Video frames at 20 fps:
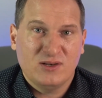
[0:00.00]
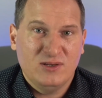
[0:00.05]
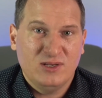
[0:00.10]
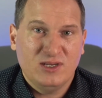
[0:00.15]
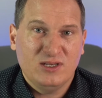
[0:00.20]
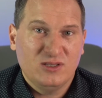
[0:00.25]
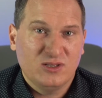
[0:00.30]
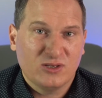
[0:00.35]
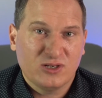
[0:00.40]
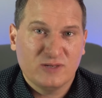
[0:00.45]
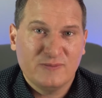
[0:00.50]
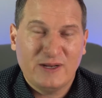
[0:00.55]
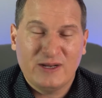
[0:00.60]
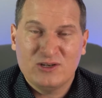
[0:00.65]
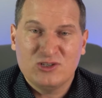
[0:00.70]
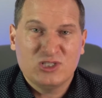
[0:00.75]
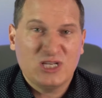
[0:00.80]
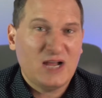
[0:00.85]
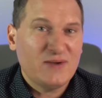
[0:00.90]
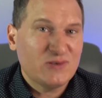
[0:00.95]
You could learn
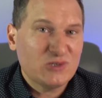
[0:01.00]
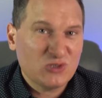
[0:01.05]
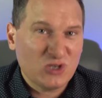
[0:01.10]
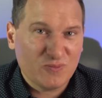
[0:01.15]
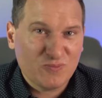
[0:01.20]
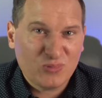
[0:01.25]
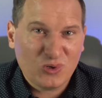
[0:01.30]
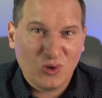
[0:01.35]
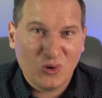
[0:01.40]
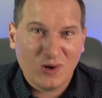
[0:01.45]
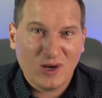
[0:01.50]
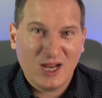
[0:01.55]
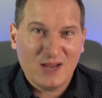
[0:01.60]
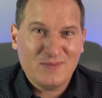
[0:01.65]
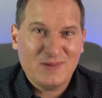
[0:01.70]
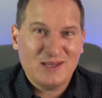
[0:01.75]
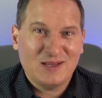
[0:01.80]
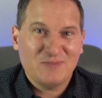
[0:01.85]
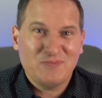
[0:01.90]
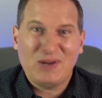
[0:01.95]
about JavaScript
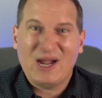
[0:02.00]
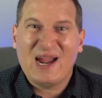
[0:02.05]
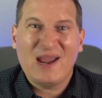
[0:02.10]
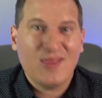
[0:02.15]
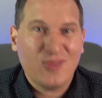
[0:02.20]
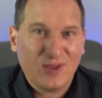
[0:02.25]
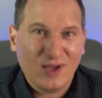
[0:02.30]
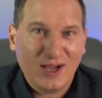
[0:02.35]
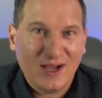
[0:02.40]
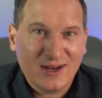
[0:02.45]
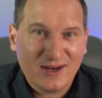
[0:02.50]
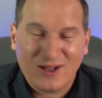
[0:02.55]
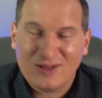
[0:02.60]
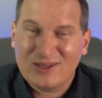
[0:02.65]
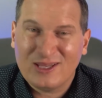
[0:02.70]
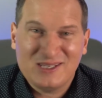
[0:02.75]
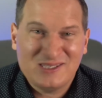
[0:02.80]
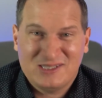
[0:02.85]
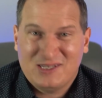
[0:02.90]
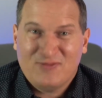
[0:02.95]
programming, Python, all
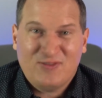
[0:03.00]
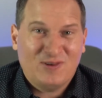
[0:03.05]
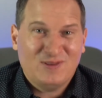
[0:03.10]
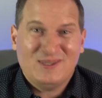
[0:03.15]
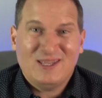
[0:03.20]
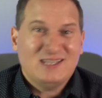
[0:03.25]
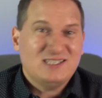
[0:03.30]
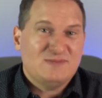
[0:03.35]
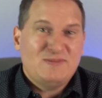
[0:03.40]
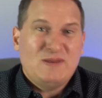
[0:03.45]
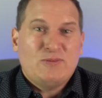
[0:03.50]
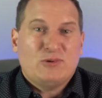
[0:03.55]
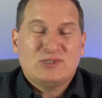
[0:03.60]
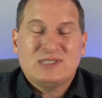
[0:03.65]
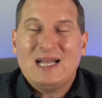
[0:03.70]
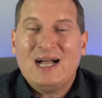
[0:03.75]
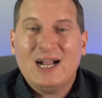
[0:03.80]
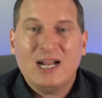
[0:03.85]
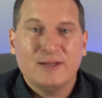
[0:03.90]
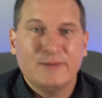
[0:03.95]
these different things that people
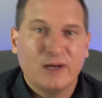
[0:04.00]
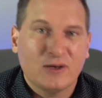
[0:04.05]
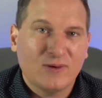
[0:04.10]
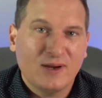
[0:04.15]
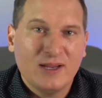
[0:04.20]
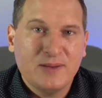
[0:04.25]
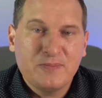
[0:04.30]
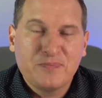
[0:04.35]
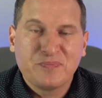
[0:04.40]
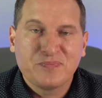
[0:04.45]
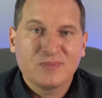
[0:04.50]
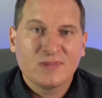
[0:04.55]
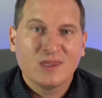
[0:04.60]
talk about, right?